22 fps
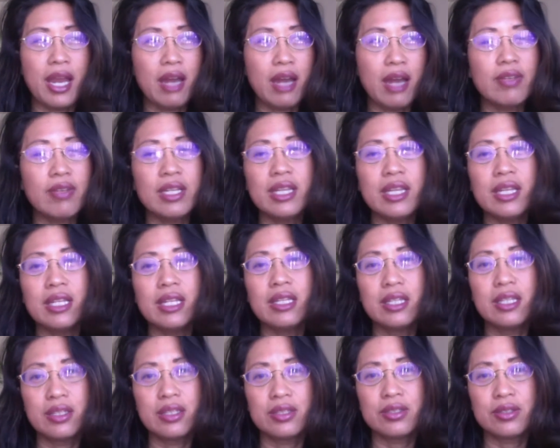Every
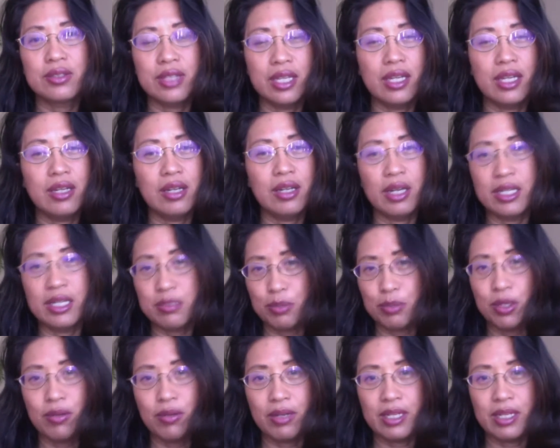little thing is
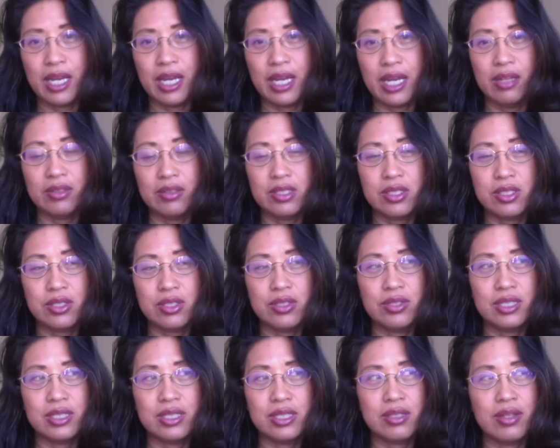broken down
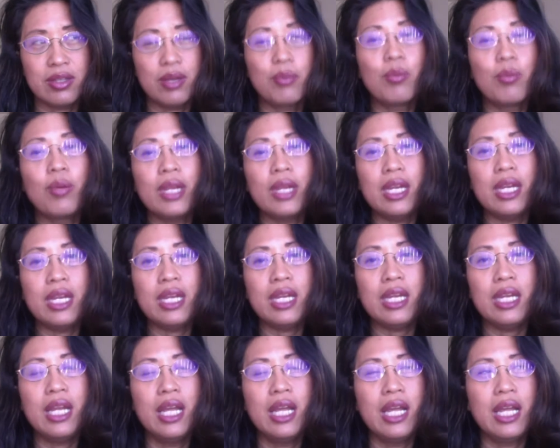so that
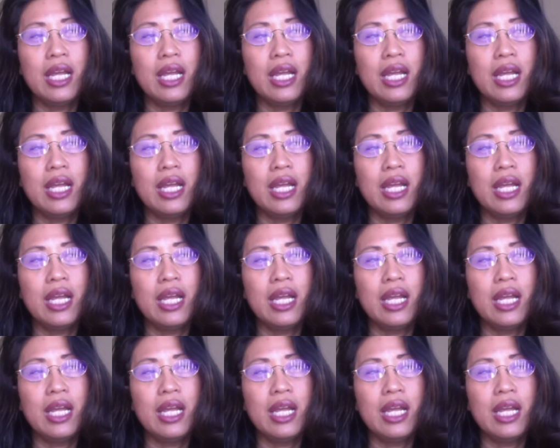we